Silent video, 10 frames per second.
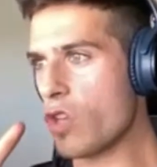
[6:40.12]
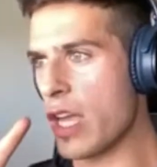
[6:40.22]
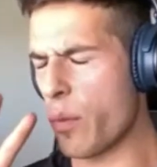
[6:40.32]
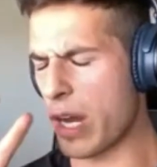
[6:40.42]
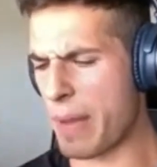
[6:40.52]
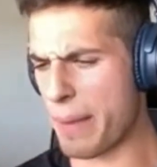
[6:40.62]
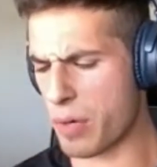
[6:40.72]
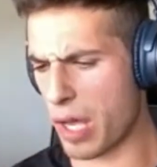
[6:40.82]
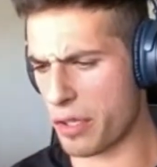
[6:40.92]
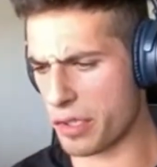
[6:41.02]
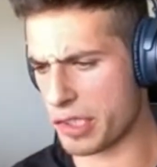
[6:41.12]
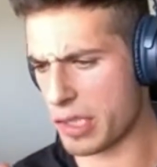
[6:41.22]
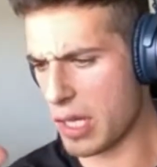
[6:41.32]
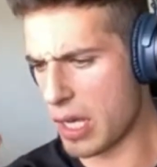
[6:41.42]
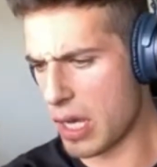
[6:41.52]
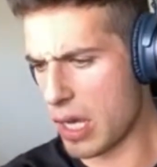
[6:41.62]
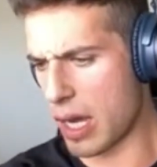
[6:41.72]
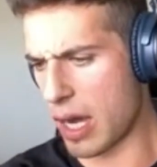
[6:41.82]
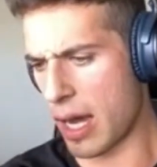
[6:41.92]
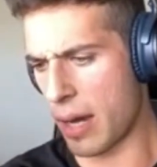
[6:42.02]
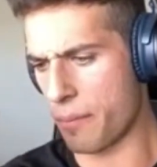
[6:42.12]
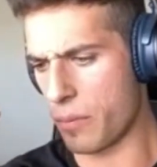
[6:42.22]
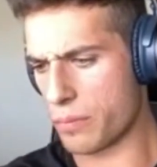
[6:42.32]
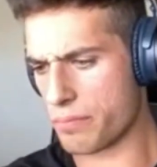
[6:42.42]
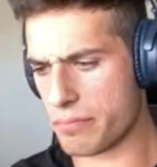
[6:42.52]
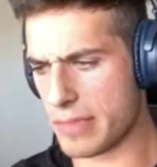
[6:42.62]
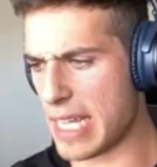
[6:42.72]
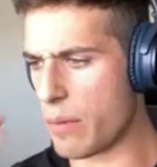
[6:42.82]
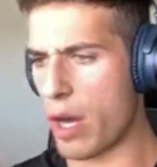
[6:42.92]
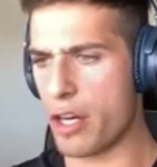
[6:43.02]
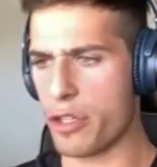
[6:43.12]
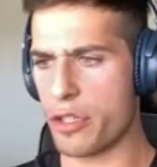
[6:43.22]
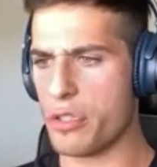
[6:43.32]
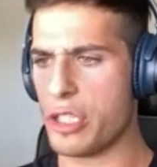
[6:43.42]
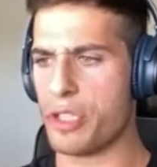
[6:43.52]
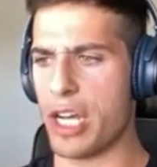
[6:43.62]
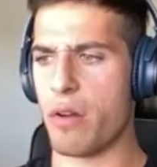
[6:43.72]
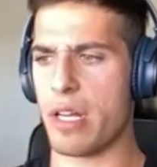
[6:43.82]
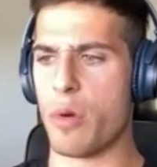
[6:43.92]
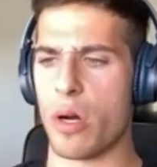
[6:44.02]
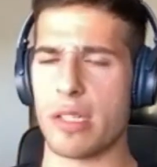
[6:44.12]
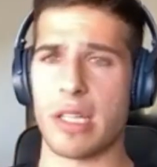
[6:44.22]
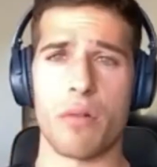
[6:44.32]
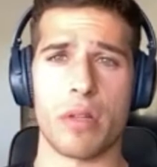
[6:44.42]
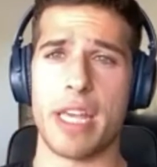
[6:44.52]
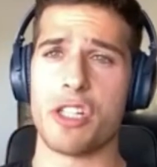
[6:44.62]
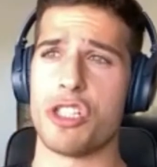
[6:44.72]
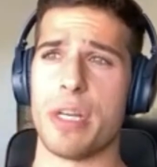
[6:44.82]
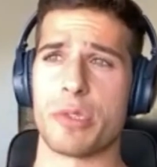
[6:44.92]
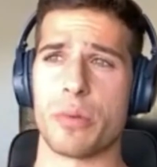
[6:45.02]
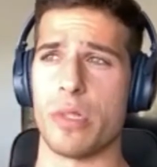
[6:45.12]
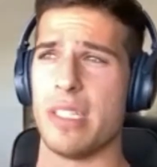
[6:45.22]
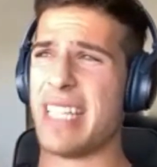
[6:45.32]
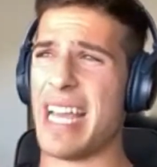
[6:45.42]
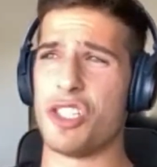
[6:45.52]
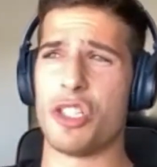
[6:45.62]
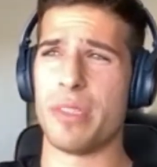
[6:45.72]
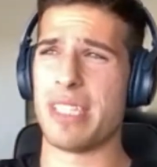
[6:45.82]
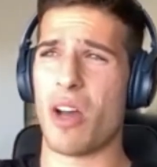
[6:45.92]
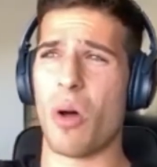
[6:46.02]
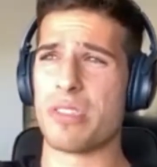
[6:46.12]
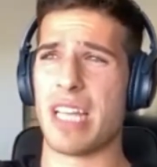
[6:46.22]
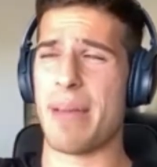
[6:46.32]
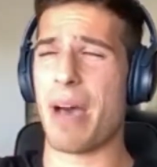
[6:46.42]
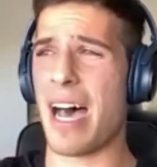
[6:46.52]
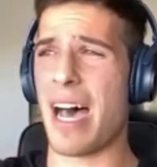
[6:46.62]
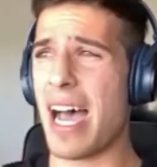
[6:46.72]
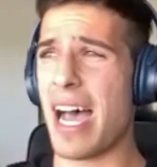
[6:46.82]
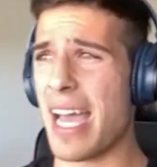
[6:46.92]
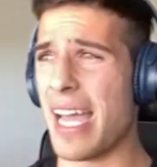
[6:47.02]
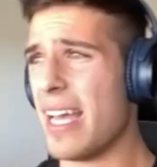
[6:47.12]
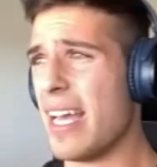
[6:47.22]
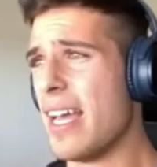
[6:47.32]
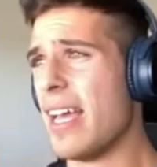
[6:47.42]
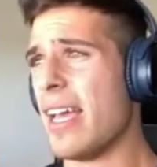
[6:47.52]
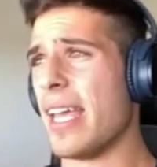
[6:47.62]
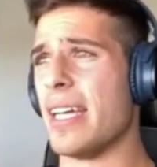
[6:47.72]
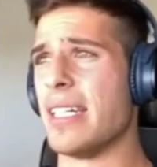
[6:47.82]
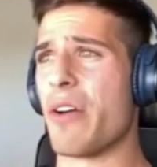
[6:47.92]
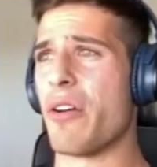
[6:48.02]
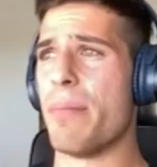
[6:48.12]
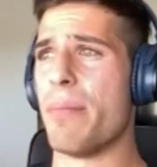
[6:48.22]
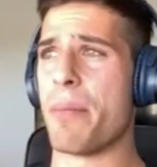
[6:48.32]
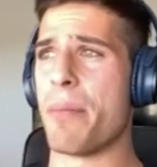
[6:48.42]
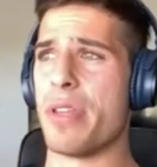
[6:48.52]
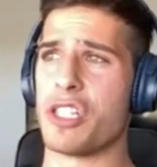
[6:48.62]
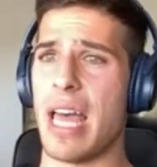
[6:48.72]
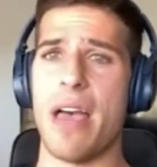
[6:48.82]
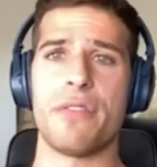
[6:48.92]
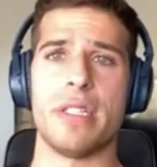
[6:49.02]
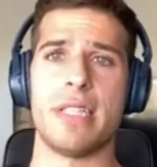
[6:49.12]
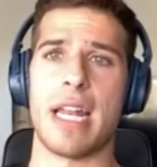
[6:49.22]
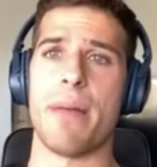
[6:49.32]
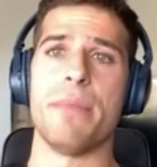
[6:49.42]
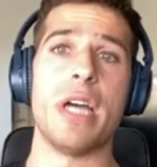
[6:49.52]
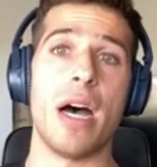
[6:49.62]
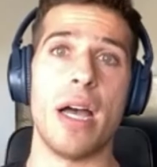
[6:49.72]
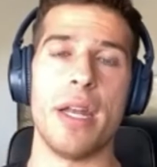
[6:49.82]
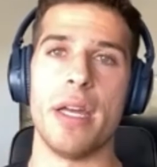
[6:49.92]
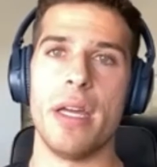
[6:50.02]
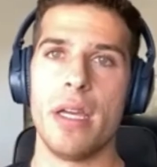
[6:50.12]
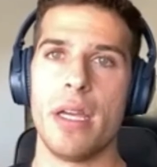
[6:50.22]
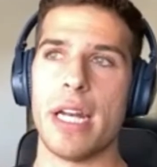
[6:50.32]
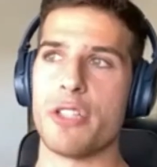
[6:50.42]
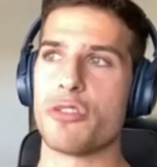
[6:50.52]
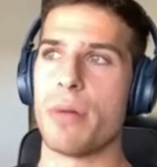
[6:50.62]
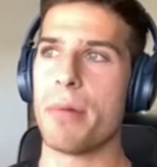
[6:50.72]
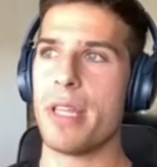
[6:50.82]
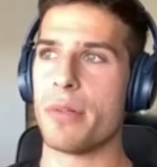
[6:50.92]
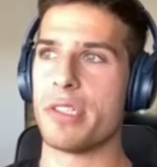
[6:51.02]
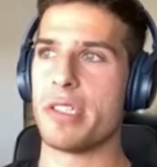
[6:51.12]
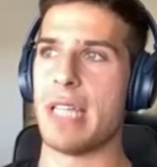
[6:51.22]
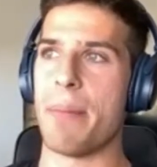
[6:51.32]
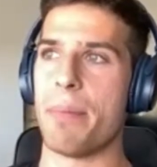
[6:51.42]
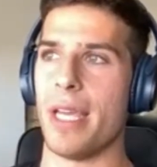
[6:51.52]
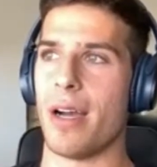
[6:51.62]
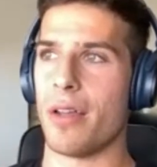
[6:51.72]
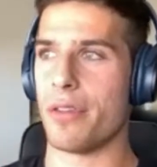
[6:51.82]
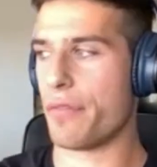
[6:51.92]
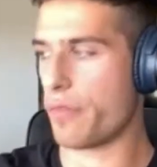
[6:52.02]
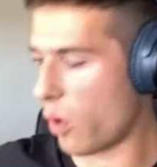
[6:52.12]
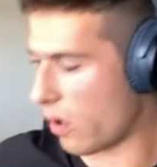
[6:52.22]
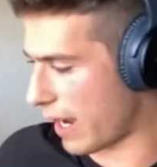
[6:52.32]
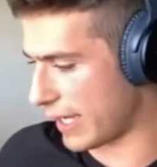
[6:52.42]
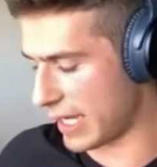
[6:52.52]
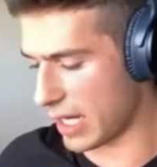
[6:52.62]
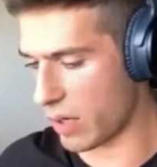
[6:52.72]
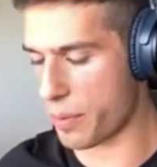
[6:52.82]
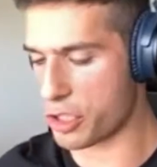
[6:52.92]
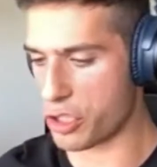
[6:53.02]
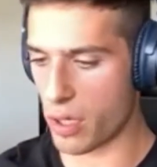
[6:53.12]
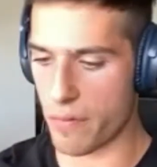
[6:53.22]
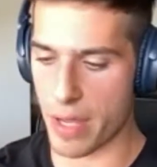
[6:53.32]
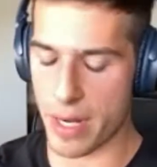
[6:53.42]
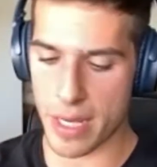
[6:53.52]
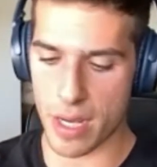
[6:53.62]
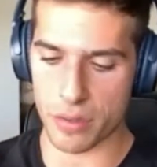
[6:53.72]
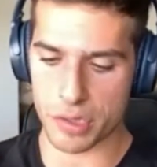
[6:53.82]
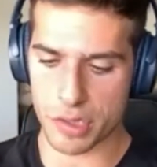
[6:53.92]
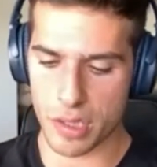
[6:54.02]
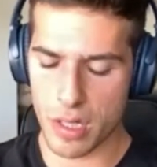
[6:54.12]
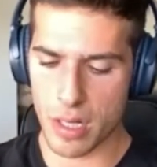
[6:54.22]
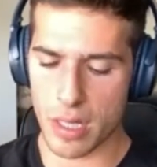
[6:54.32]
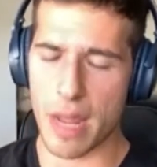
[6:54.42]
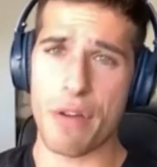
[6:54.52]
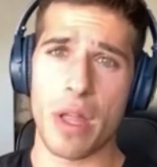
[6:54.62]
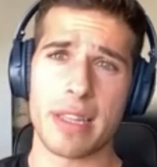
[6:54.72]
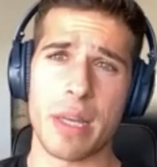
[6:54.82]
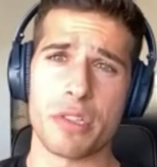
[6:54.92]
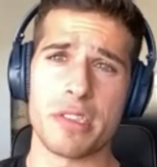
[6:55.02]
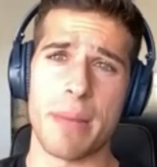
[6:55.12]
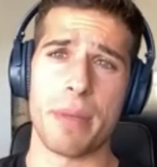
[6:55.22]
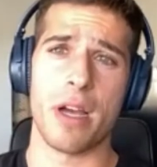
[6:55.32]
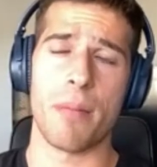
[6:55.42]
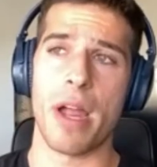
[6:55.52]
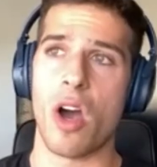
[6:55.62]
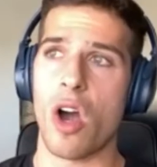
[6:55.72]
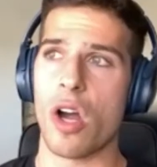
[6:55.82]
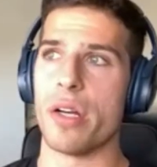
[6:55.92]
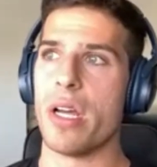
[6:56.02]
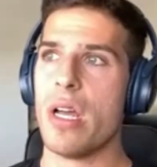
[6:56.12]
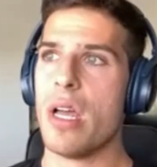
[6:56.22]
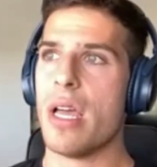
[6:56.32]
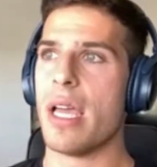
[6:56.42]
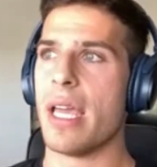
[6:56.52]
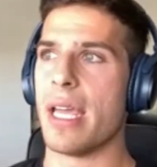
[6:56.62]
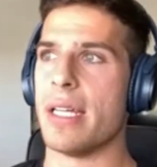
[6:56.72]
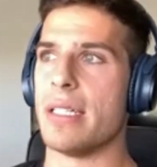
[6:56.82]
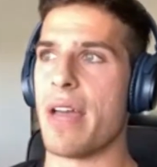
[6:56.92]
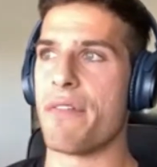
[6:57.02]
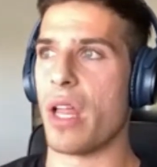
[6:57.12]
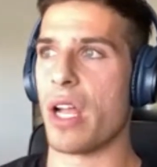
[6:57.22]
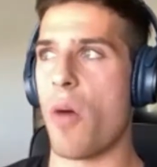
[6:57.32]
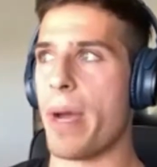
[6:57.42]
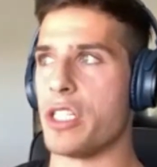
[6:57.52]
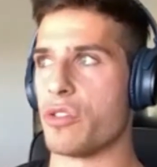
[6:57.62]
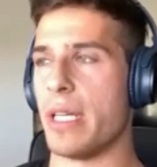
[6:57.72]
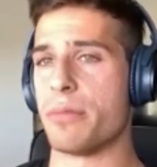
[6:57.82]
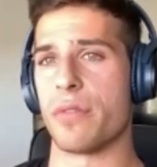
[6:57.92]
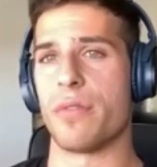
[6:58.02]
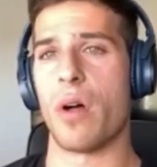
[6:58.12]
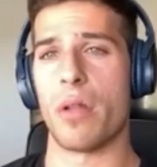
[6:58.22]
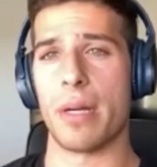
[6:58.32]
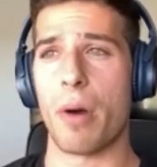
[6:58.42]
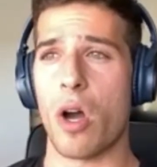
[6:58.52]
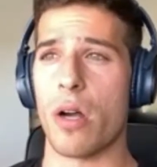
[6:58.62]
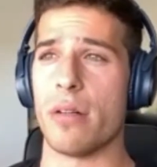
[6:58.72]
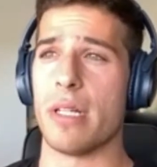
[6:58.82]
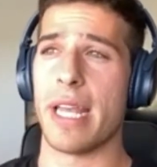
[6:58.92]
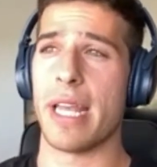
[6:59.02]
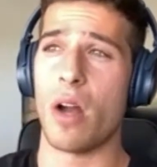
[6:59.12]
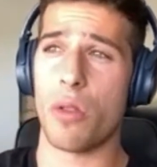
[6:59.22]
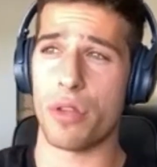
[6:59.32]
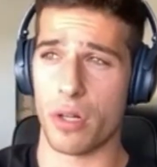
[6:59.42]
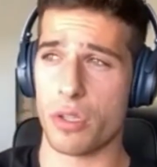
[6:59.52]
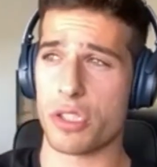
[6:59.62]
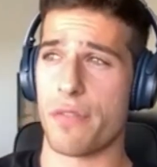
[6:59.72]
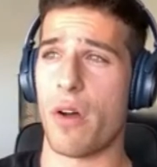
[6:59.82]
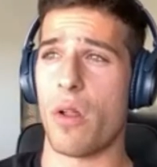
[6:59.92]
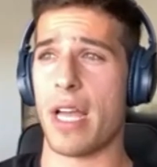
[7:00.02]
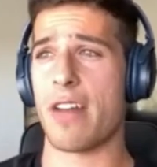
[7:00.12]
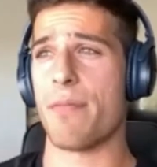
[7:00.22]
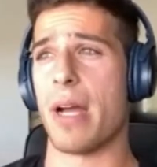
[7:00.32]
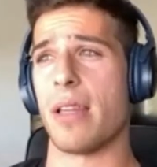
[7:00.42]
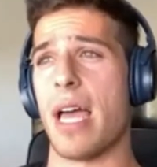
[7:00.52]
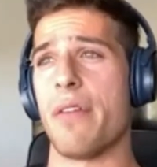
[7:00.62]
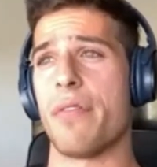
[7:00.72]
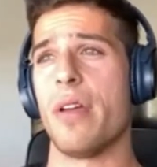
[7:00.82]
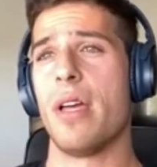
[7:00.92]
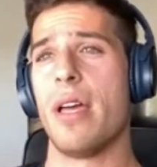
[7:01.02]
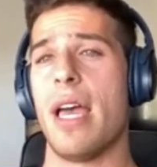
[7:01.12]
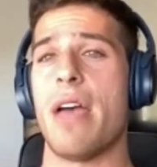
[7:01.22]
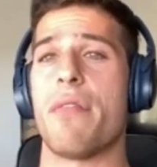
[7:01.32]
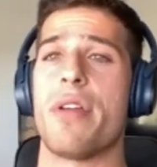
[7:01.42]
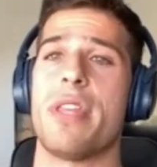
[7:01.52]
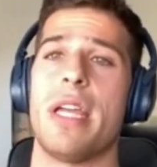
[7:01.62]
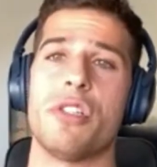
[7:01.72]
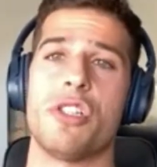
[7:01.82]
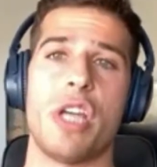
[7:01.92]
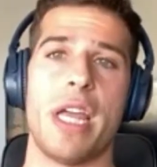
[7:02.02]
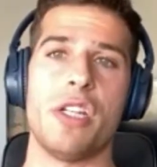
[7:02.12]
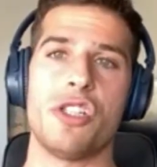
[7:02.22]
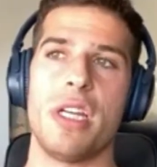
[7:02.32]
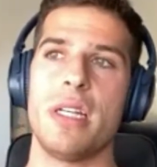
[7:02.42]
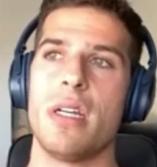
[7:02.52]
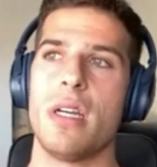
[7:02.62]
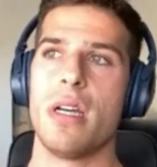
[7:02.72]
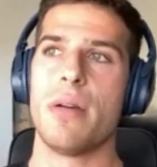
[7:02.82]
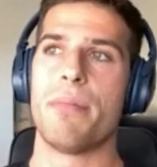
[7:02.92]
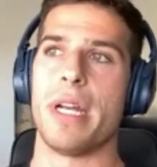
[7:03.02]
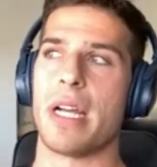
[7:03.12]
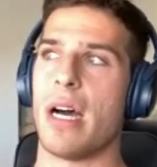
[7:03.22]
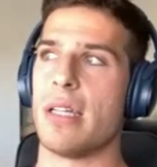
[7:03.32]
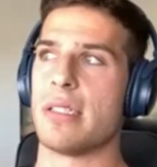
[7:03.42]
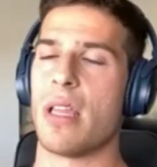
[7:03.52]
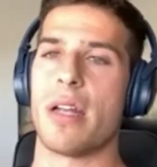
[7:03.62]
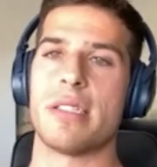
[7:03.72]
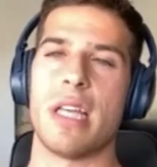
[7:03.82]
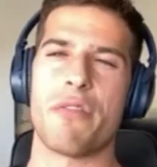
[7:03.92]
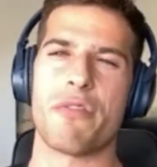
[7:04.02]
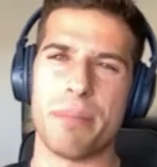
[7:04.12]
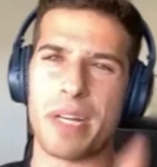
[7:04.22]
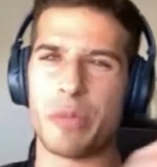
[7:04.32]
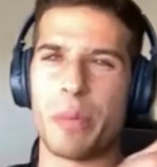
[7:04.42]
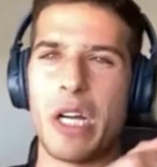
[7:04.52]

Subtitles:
And one of my brothers didn't want to do the YouTube channel anymore because our relationships were, and tension was at an all-time high. And I remember they just left and said, I'm done. And I just remember they were stepping on the floor right here where we shoot our videos. And I felt like they were stepping on my heart. And I felt like all my dreams were falling apart and all the girls are falling out of my life. Everything was changing, but it caused a lot of suffering because we